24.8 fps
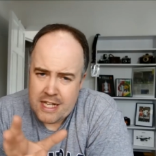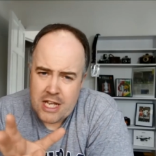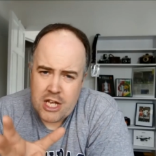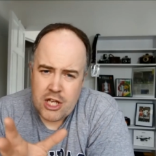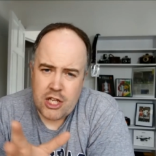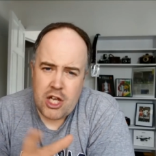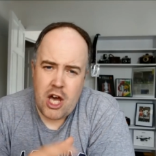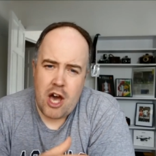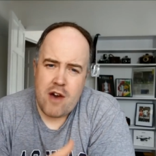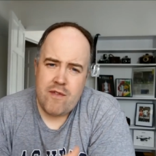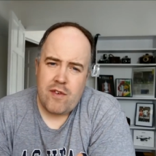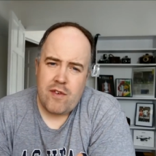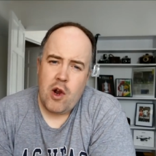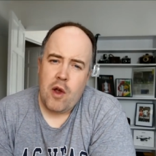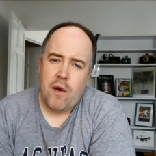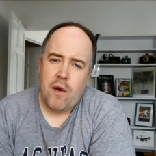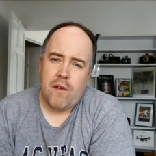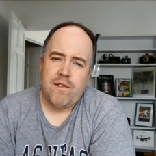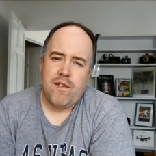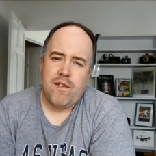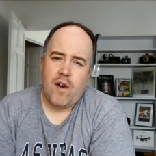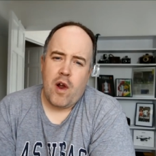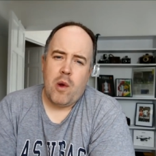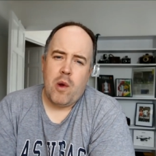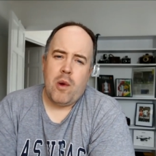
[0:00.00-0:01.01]
Go have a look,
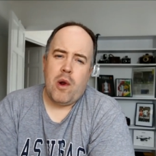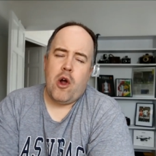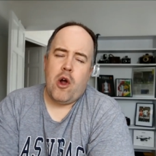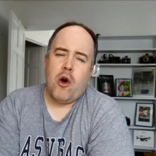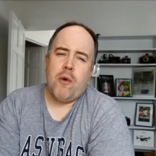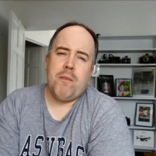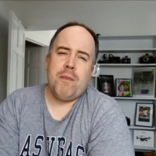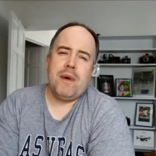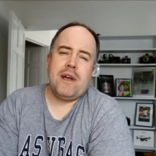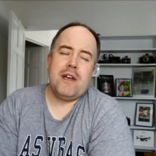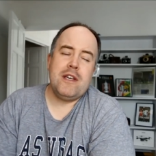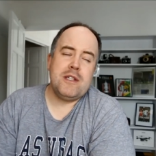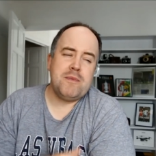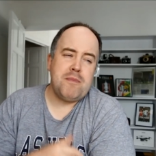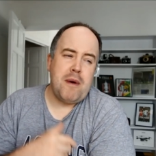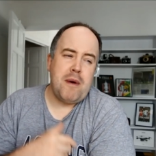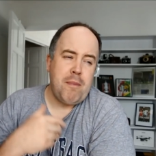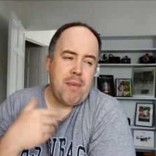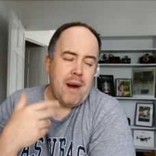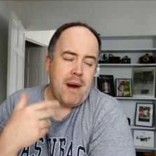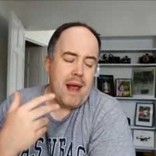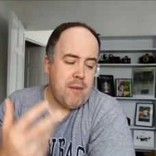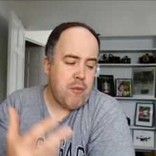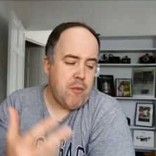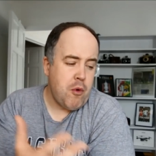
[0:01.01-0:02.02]
follow along, because my
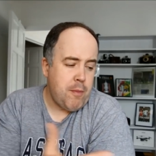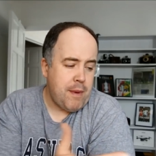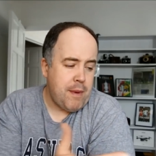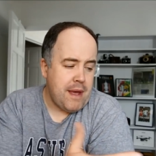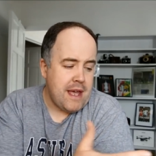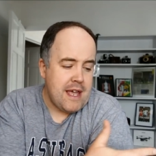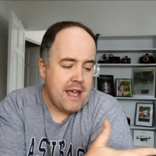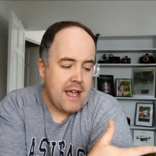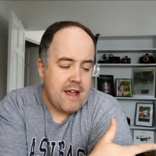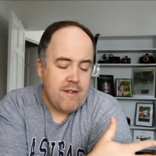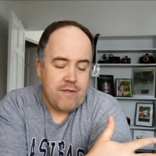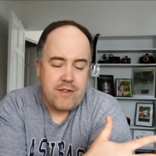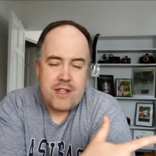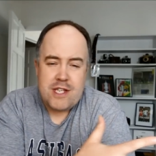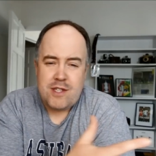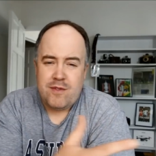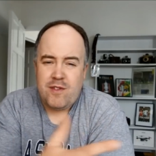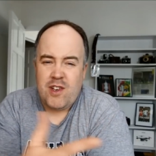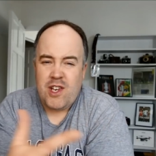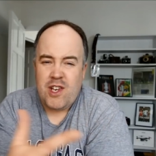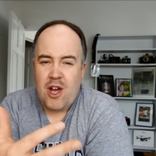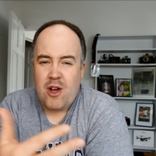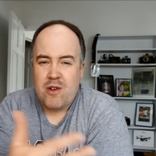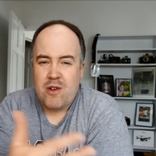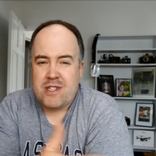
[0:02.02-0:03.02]
plan will be, if this
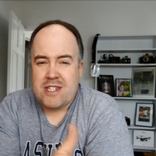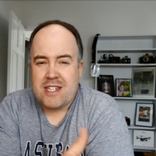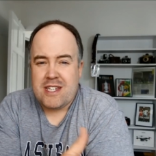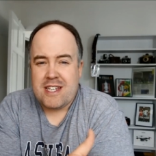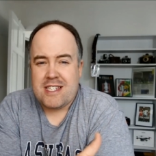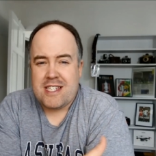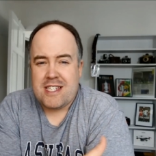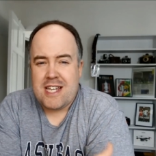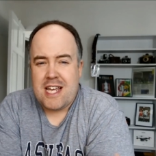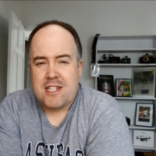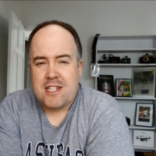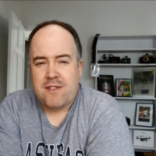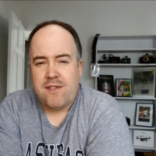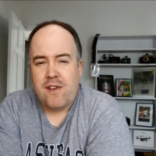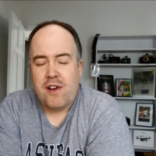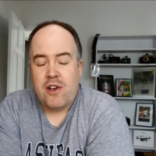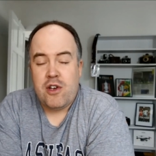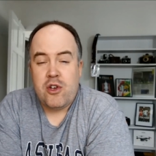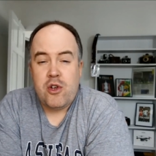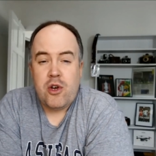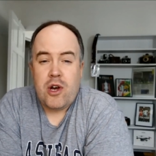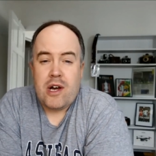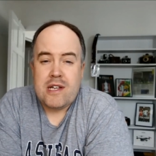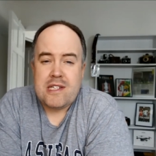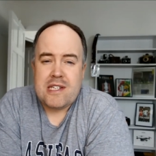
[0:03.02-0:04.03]
video is successful
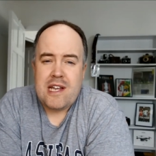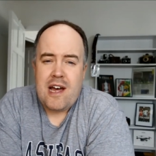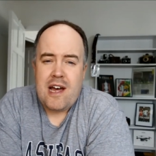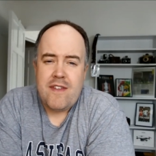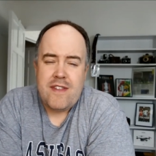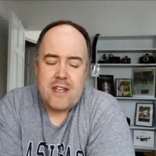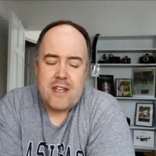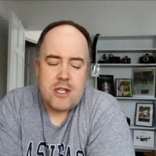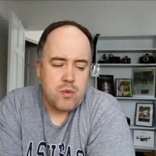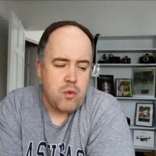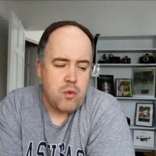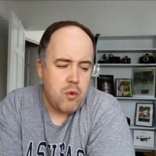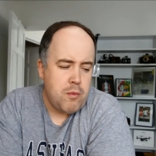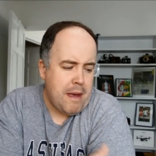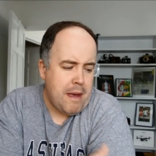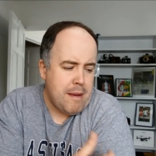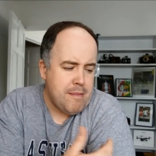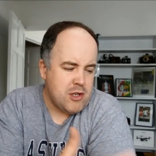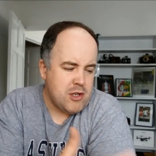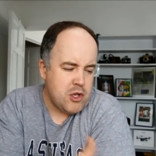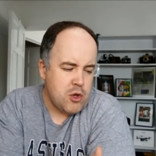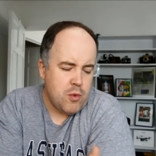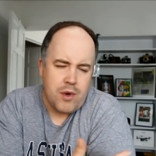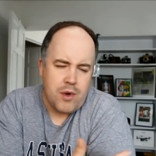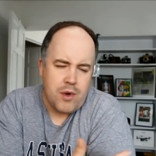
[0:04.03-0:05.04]
and you guys like this, we'll maybe do